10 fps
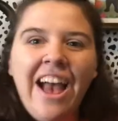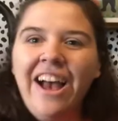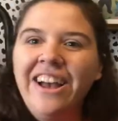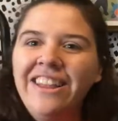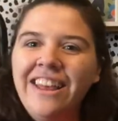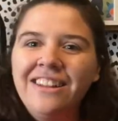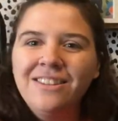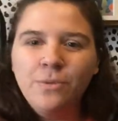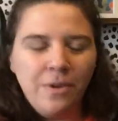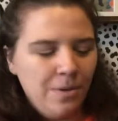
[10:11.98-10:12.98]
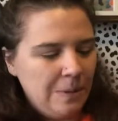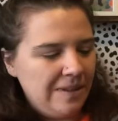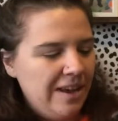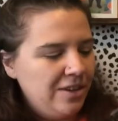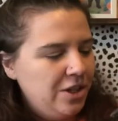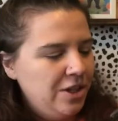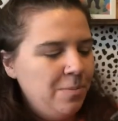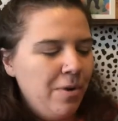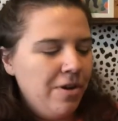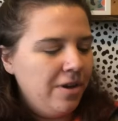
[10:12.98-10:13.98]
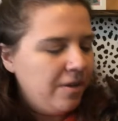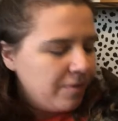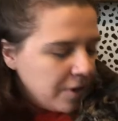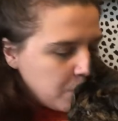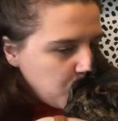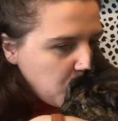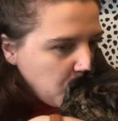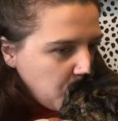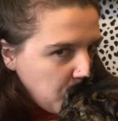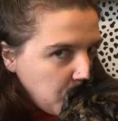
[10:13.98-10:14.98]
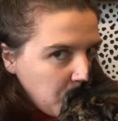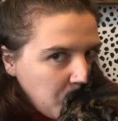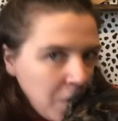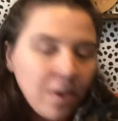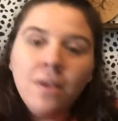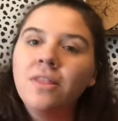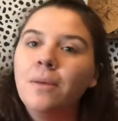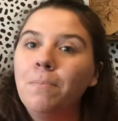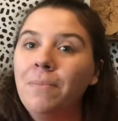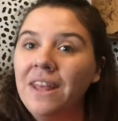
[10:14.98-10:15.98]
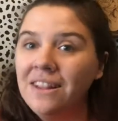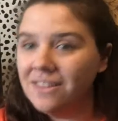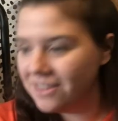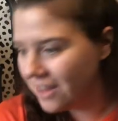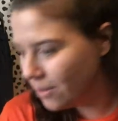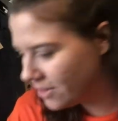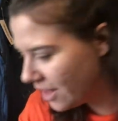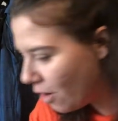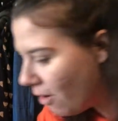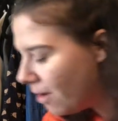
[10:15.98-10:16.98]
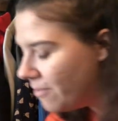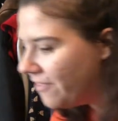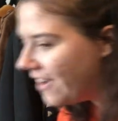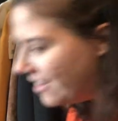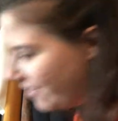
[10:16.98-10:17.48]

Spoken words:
And that sweater was actually part of the bins that I was like, oh, I'm finally